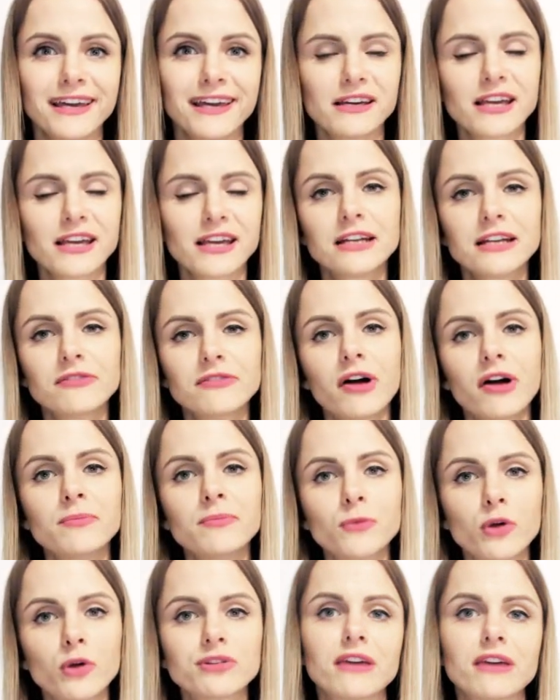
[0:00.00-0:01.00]
Again, if I'm
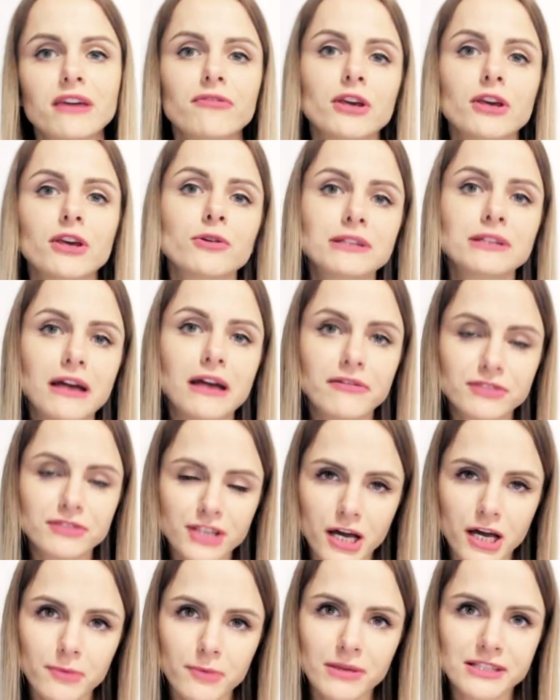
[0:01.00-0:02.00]
not giving you enough
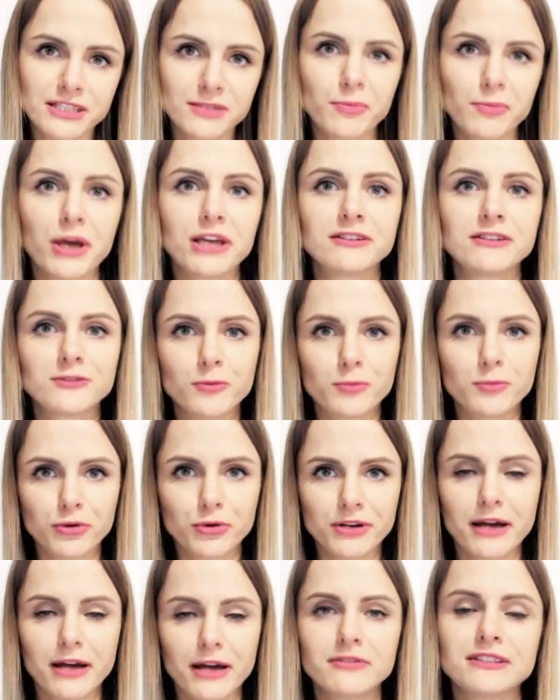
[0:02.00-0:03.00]
time and space to
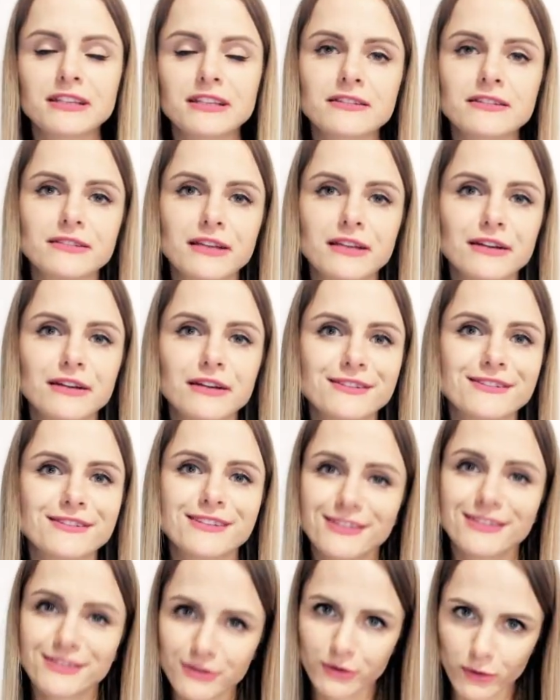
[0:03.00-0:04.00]
pronounce these
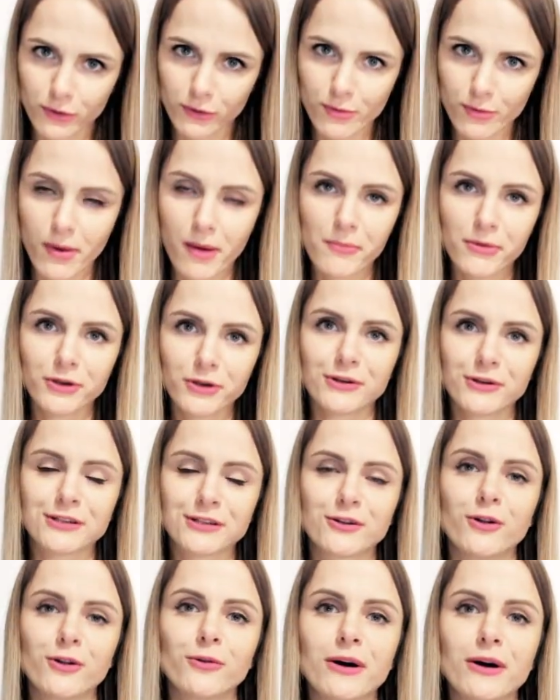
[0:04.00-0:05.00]
sentences, remember you can
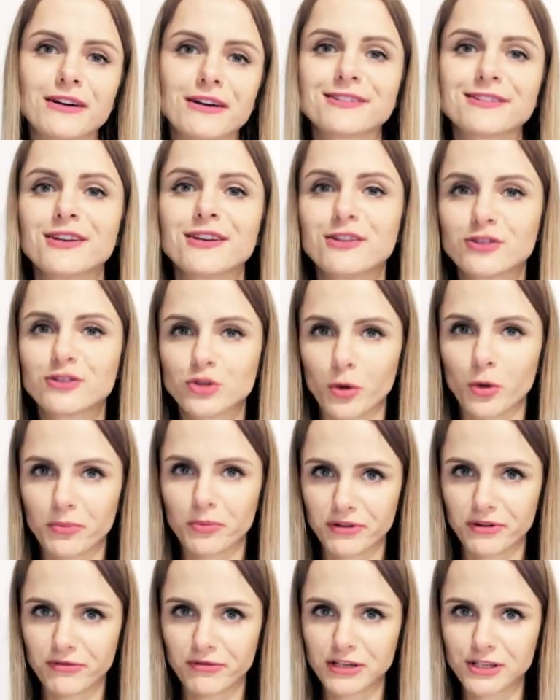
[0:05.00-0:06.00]
always stop
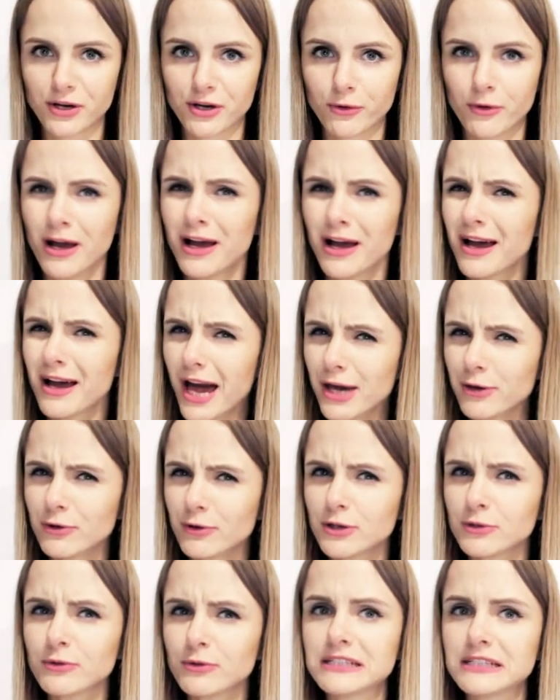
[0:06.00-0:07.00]
the video. I
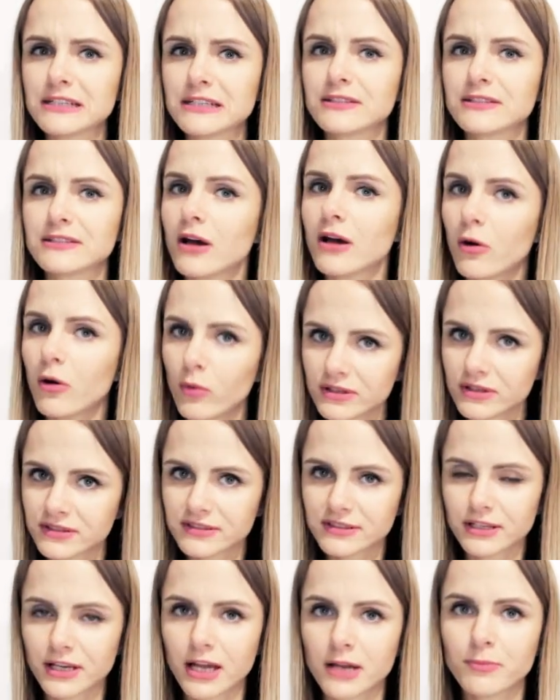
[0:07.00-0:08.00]
will read it
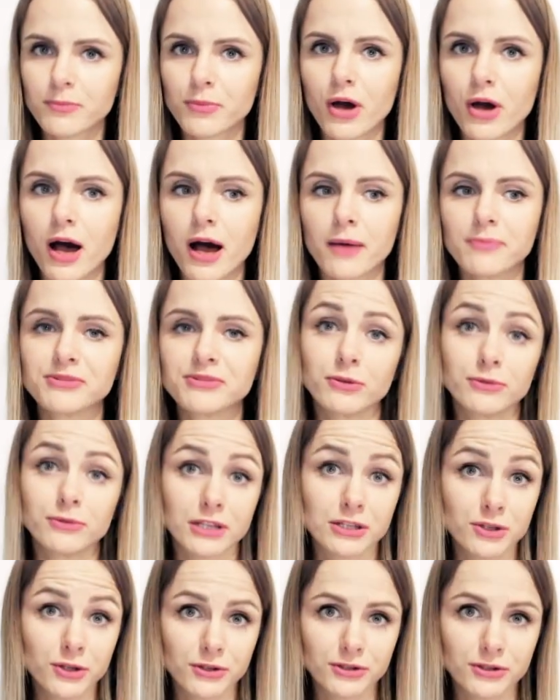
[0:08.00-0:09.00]
once again, perhaps, so
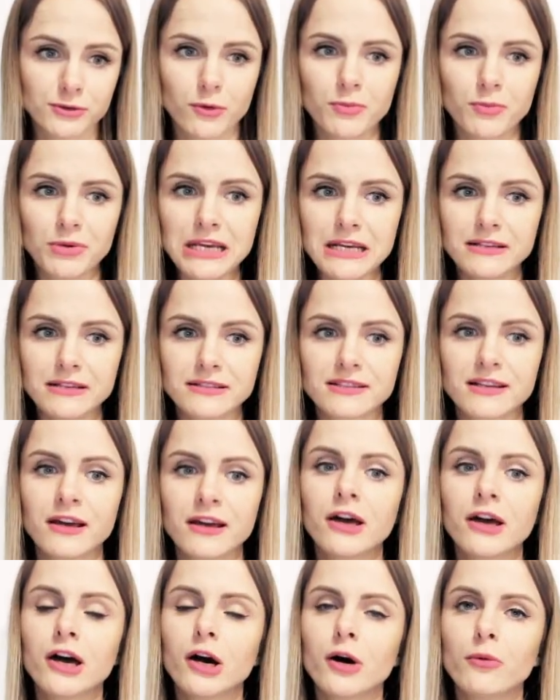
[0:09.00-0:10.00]
that you could repeat.
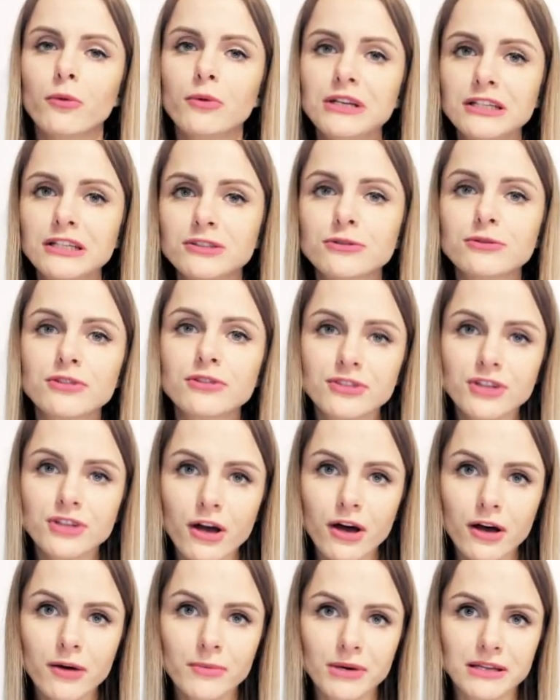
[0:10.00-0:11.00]
We need to
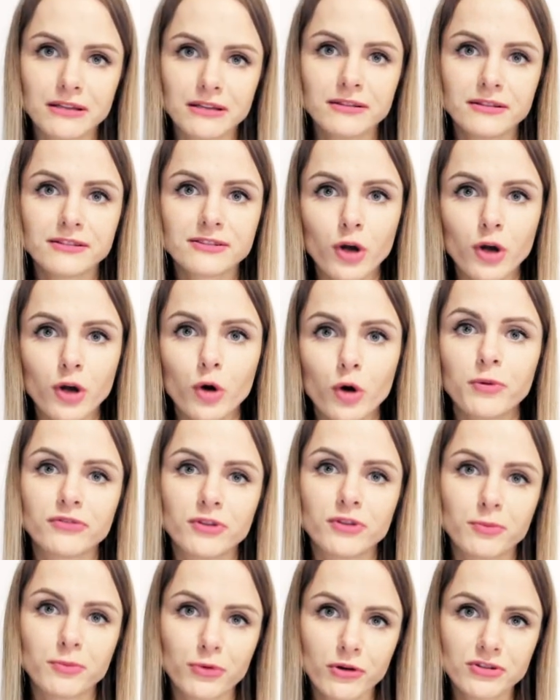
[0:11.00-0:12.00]
determine the scope of
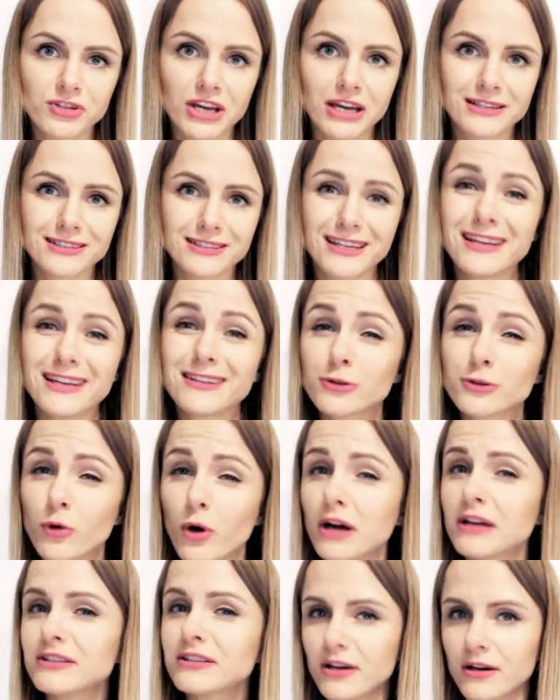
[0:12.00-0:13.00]
the project. It's
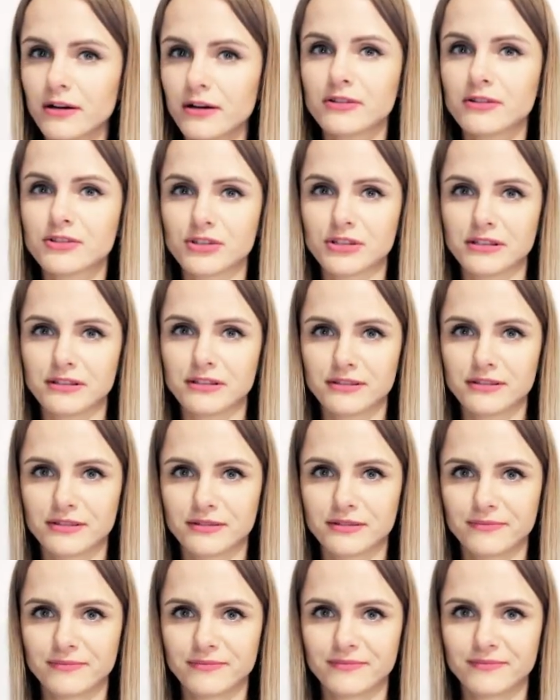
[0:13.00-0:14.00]
quite urgent.
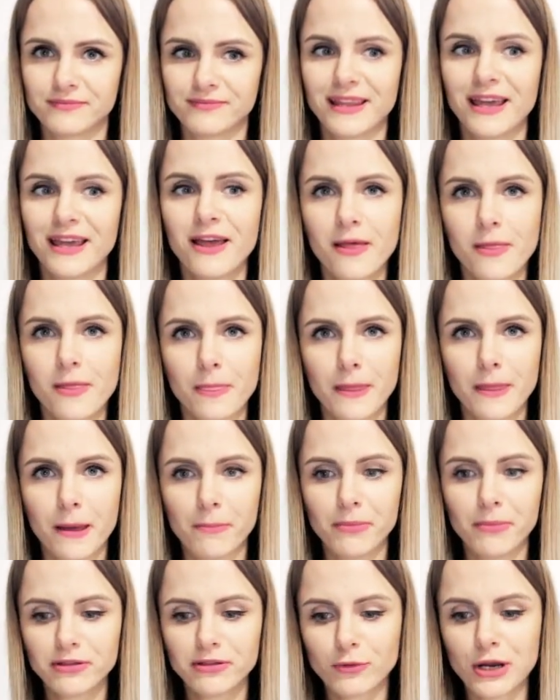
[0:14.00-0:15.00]

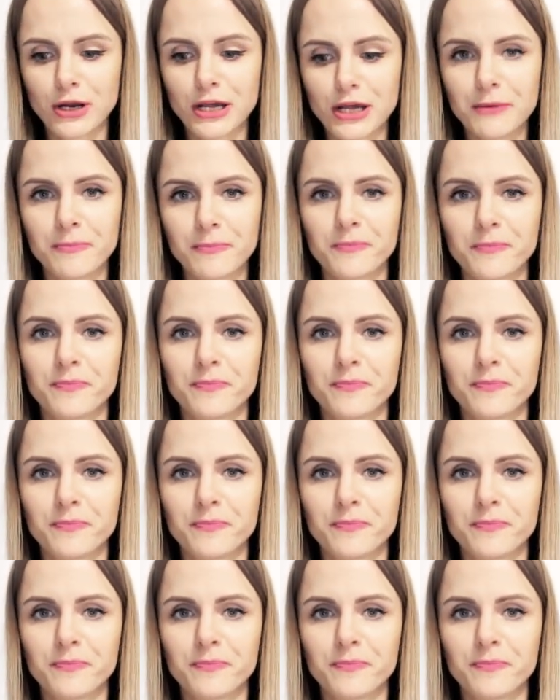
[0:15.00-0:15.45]
Number 3.